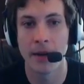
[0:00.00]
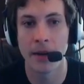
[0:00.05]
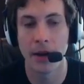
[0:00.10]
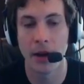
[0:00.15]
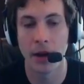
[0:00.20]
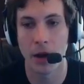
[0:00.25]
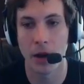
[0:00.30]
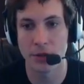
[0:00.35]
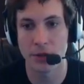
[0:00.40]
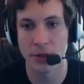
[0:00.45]

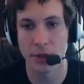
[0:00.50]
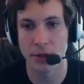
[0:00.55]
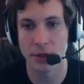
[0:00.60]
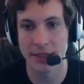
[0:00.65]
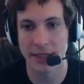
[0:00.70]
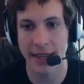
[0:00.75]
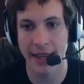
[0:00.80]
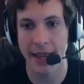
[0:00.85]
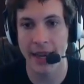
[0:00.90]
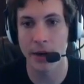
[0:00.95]
Oh, dude, it's
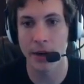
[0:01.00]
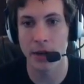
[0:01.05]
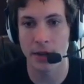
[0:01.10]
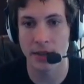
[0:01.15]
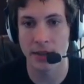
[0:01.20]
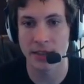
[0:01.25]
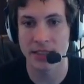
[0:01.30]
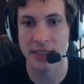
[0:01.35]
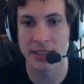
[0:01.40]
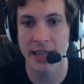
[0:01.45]
like carrot on
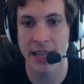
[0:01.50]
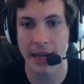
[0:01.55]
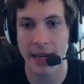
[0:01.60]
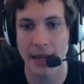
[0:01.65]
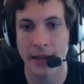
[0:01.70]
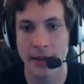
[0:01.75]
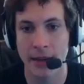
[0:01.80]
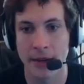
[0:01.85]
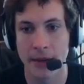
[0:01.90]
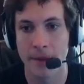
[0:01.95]
a
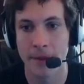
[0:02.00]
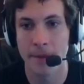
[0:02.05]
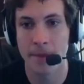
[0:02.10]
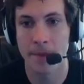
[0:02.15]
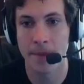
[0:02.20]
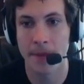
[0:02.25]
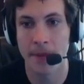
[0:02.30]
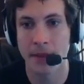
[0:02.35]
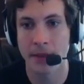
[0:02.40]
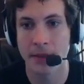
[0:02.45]
stick.
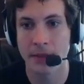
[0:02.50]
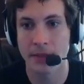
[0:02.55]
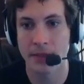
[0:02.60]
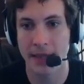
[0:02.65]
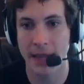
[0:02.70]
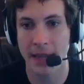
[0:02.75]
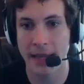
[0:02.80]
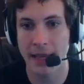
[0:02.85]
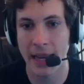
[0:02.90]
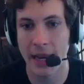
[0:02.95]
It's
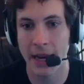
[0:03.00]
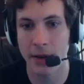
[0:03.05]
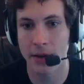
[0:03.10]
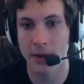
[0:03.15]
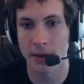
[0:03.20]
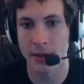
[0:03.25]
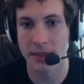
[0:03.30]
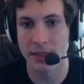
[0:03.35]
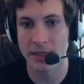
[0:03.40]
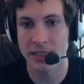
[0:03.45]
like a carrot
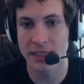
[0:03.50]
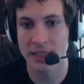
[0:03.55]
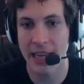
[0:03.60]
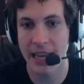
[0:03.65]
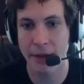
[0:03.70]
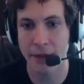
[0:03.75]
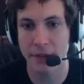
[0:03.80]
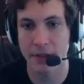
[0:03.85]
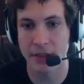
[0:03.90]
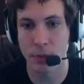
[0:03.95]
on a
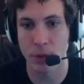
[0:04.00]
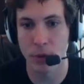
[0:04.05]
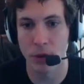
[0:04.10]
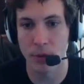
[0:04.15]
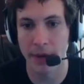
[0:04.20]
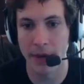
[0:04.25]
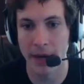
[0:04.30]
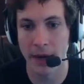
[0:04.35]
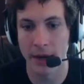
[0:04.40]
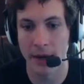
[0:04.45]
stick for this poor
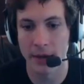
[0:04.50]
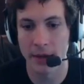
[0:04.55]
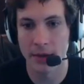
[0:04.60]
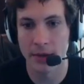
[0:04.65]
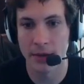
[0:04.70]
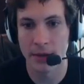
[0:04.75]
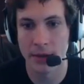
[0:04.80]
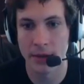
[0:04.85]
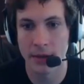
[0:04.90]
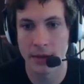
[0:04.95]
bear.
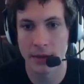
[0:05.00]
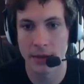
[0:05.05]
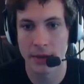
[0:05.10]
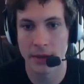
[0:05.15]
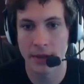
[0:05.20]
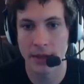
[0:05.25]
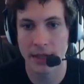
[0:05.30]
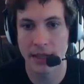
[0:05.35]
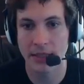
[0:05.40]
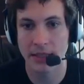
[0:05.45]

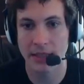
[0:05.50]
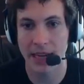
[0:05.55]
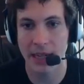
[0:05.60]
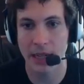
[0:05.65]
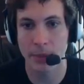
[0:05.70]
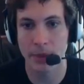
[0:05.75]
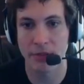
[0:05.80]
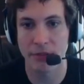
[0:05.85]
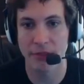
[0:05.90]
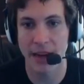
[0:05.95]
He's not
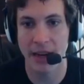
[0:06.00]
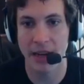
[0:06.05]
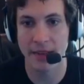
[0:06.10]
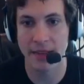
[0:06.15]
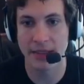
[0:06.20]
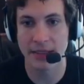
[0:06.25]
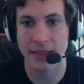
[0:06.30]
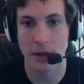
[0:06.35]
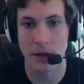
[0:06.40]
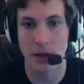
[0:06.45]
gonna be a fan of
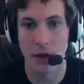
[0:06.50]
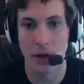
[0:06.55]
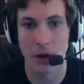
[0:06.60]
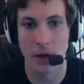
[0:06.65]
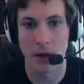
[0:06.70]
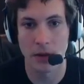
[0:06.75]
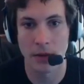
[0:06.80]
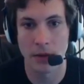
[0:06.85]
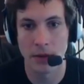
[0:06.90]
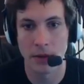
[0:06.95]
this at
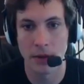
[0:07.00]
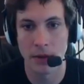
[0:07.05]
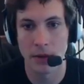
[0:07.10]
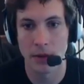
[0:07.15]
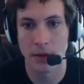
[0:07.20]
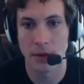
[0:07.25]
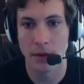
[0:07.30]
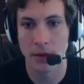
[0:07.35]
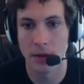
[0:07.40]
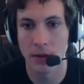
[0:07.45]
all.
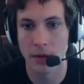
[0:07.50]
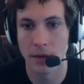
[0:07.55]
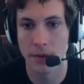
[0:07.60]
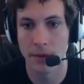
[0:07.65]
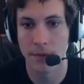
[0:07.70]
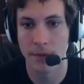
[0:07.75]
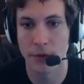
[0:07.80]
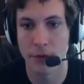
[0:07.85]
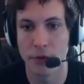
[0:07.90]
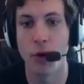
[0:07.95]

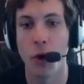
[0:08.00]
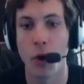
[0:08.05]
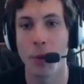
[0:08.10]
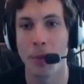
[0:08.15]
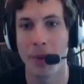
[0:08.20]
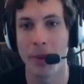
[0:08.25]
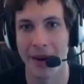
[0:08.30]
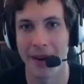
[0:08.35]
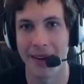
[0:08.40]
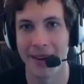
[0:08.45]

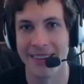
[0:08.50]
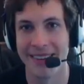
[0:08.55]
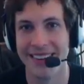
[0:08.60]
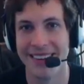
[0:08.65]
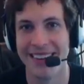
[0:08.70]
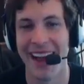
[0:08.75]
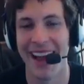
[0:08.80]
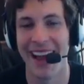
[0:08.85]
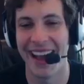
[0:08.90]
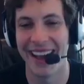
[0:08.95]
Forebear.
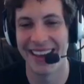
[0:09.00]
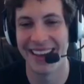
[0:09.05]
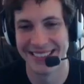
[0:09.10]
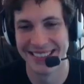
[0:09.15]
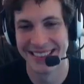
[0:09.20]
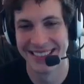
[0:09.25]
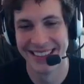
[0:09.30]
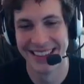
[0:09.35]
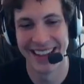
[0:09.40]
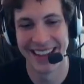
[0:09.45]

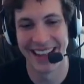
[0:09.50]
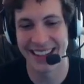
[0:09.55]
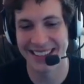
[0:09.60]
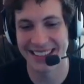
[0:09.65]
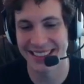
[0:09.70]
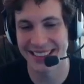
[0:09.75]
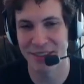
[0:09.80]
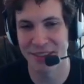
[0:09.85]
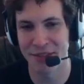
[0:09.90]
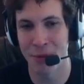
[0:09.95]

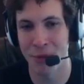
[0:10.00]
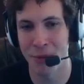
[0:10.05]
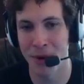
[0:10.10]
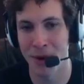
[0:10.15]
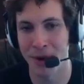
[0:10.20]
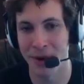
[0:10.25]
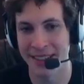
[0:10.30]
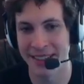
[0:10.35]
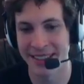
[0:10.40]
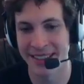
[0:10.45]
That's a different
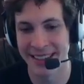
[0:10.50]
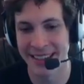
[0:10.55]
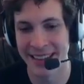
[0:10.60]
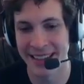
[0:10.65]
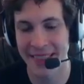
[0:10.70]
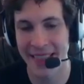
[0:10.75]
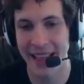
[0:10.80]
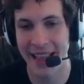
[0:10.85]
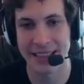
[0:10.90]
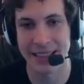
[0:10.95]
word.
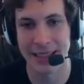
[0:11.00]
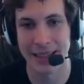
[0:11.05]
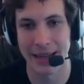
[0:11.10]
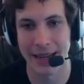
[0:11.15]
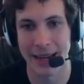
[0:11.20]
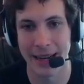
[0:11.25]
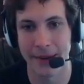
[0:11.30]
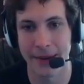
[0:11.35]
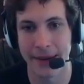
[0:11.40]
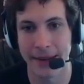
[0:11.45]
That's
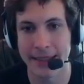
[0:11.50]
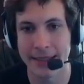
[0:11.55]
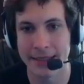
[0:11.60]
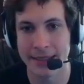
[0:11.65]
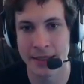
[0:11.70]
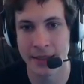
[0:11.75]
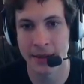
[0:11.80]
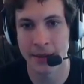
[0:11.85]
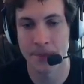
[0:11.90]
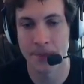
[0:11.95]

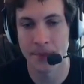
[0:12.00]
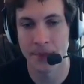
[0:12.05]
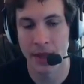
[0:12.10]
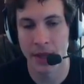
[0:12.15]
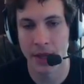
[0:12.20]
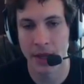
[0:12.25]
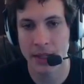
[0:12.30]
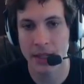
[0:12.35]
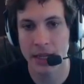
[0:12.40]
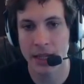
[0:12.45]
hilarious.
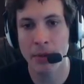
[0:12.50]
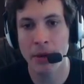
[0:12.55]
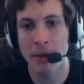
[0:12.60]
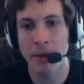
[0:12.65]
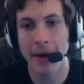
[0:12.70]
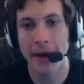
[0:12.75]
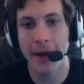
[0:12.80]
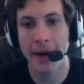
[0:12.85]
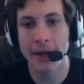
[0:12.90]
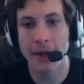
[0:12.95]
Come here,
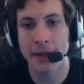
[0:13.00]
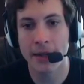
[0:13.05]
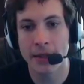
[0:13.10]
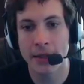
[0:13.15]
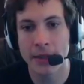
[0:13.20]
bear.